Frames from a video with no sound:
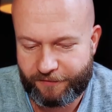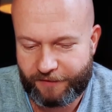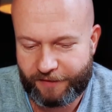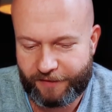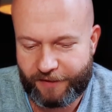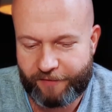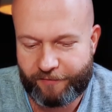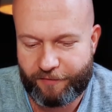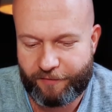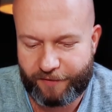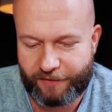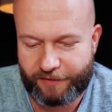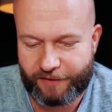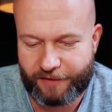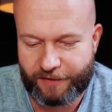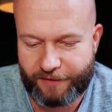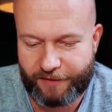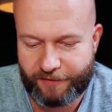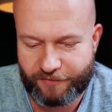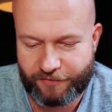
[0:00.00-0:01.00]
and everything
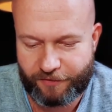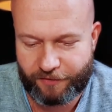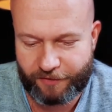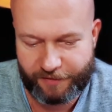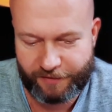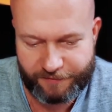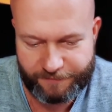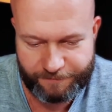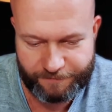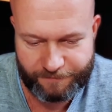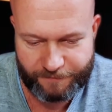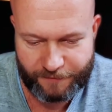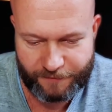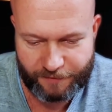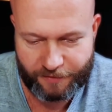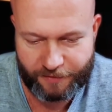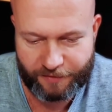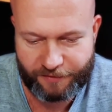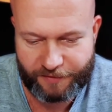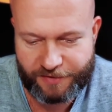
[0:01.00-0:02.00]
that lives on it.
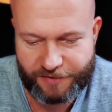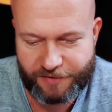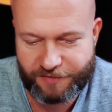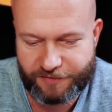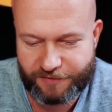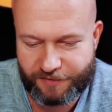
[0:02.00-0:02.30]
The conditions